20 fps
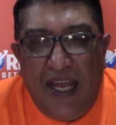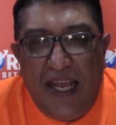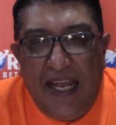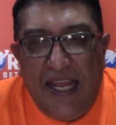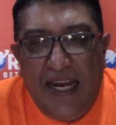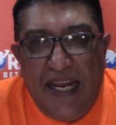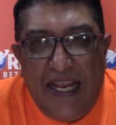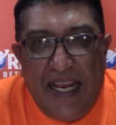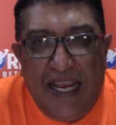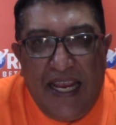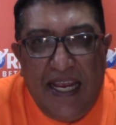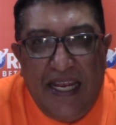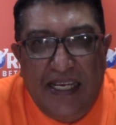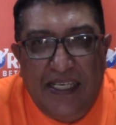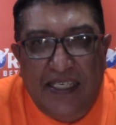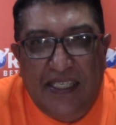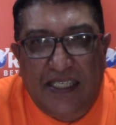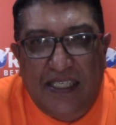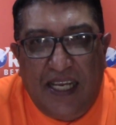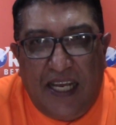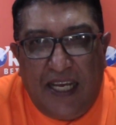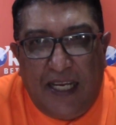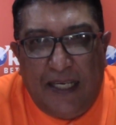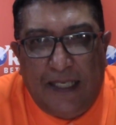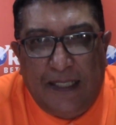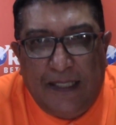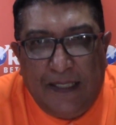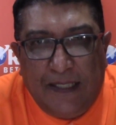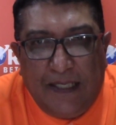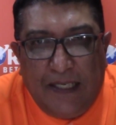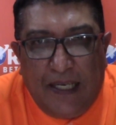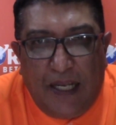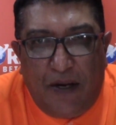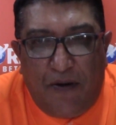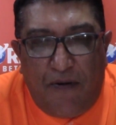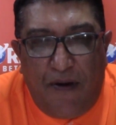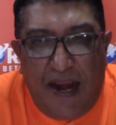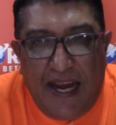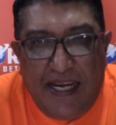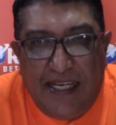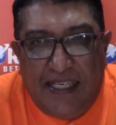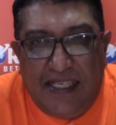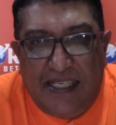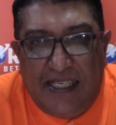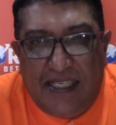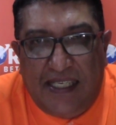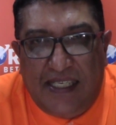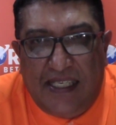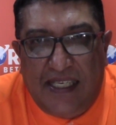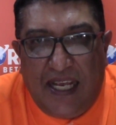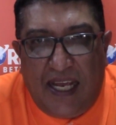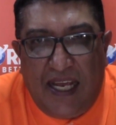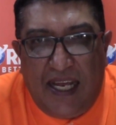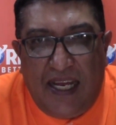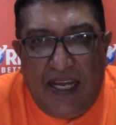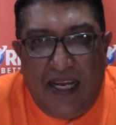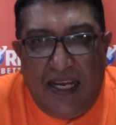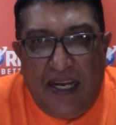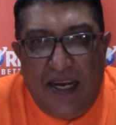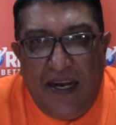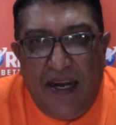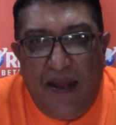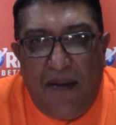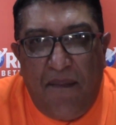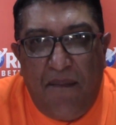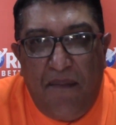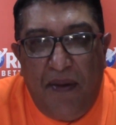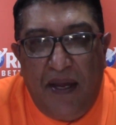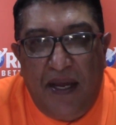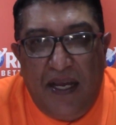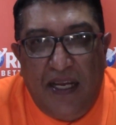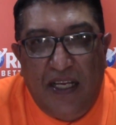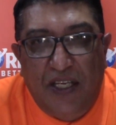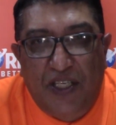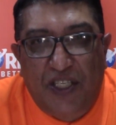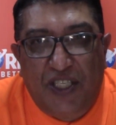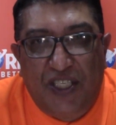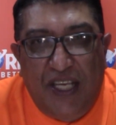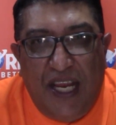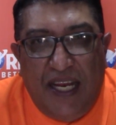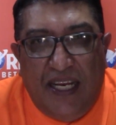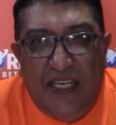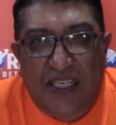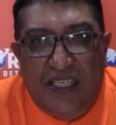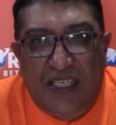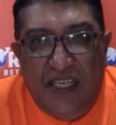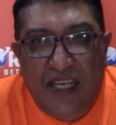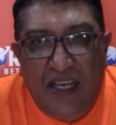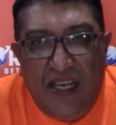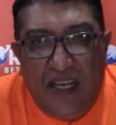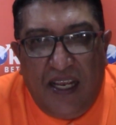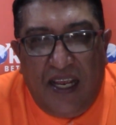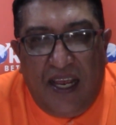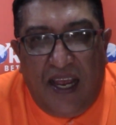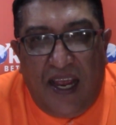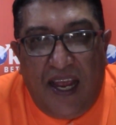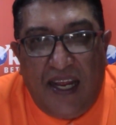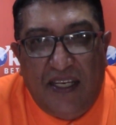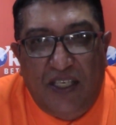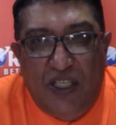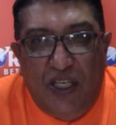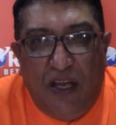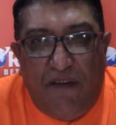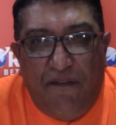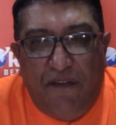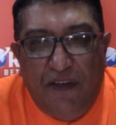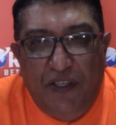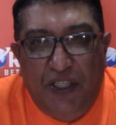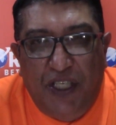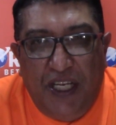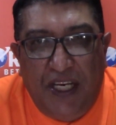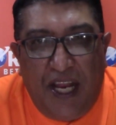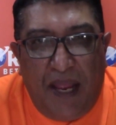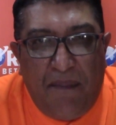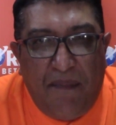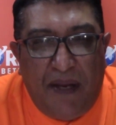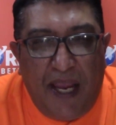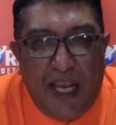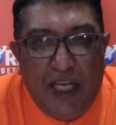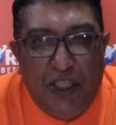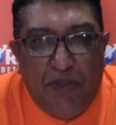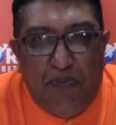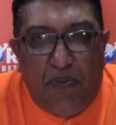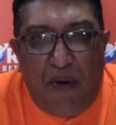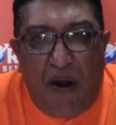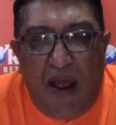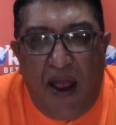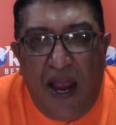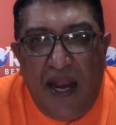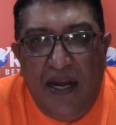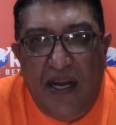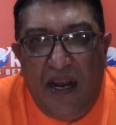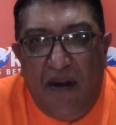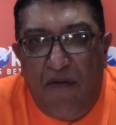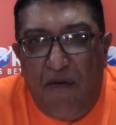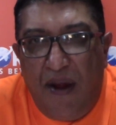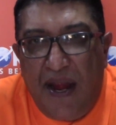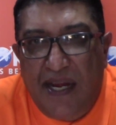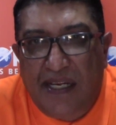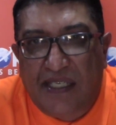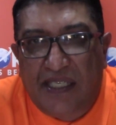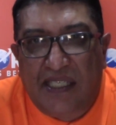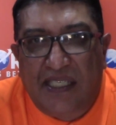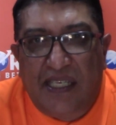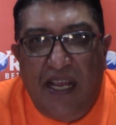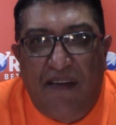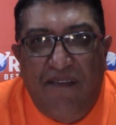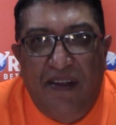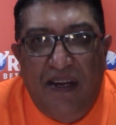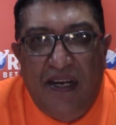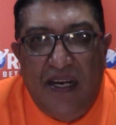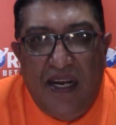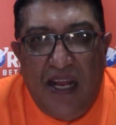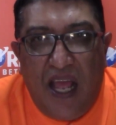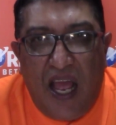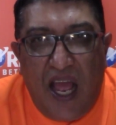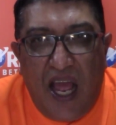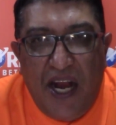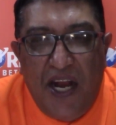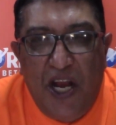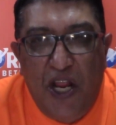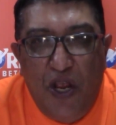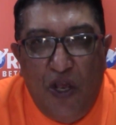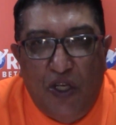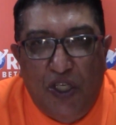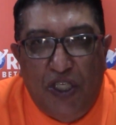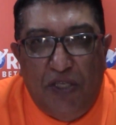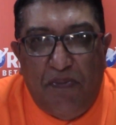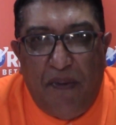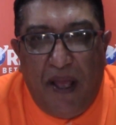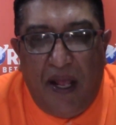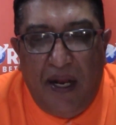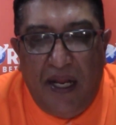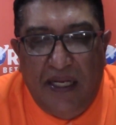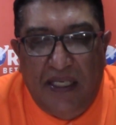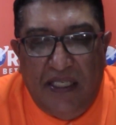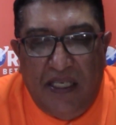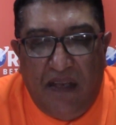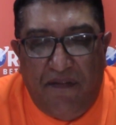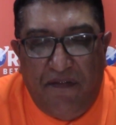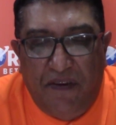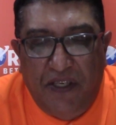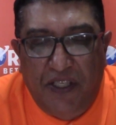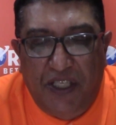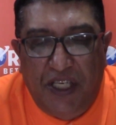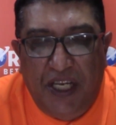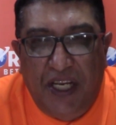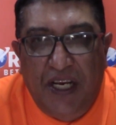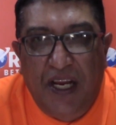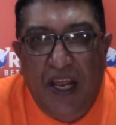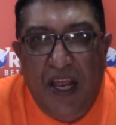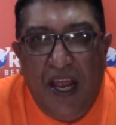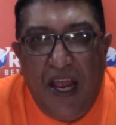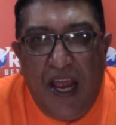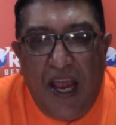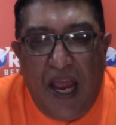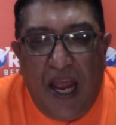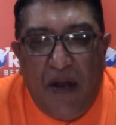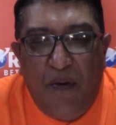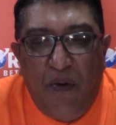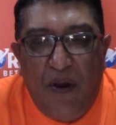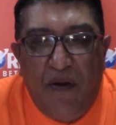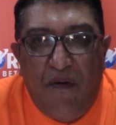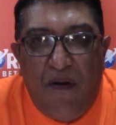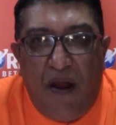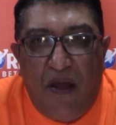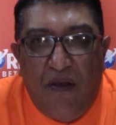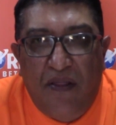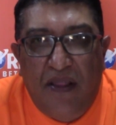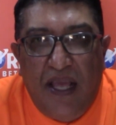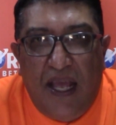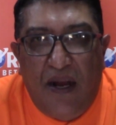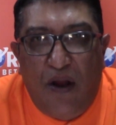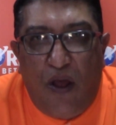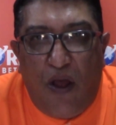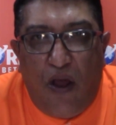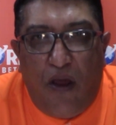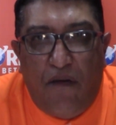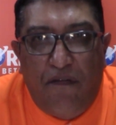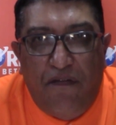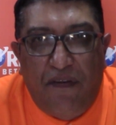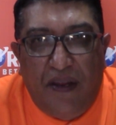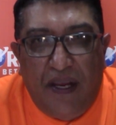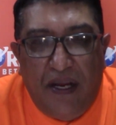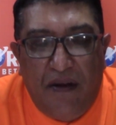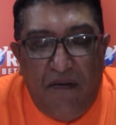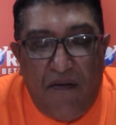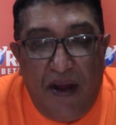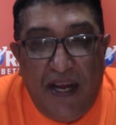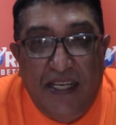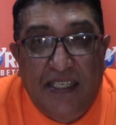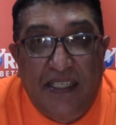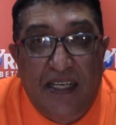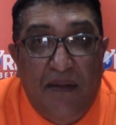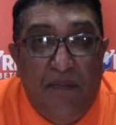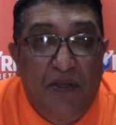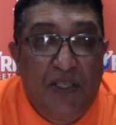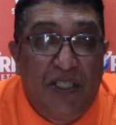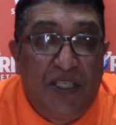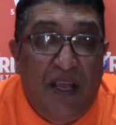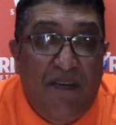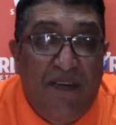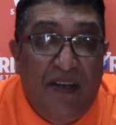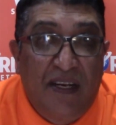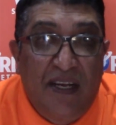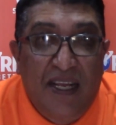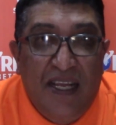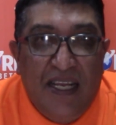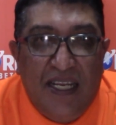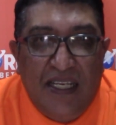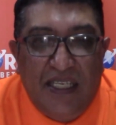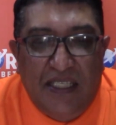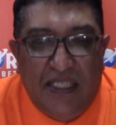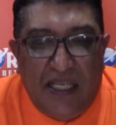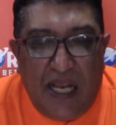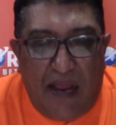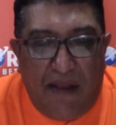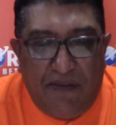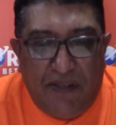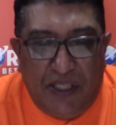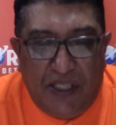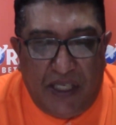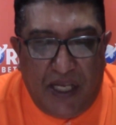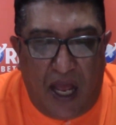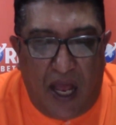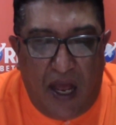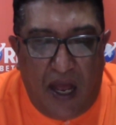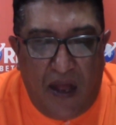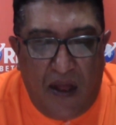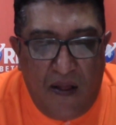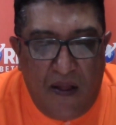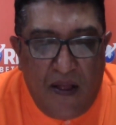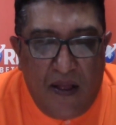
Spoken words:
It is race number 6 at Turpentine MK's Pride, race 7 Under Your Spell at Turpentine, and we round that off in race number 7, Savstar.